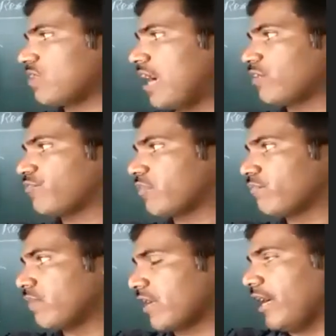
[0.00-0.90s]
start
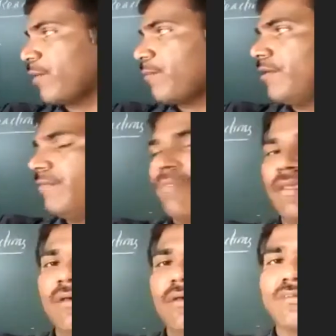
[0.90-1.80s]
from the carbon,
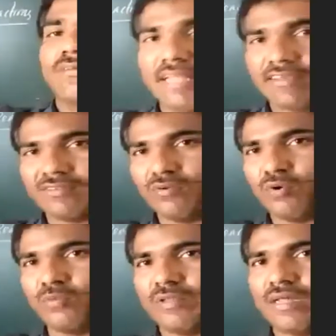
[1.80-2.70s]
next
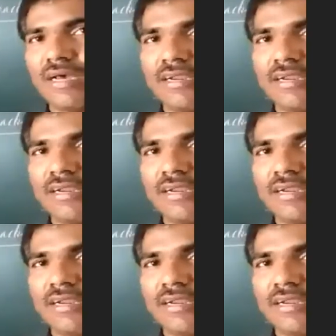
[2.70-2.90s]
go with the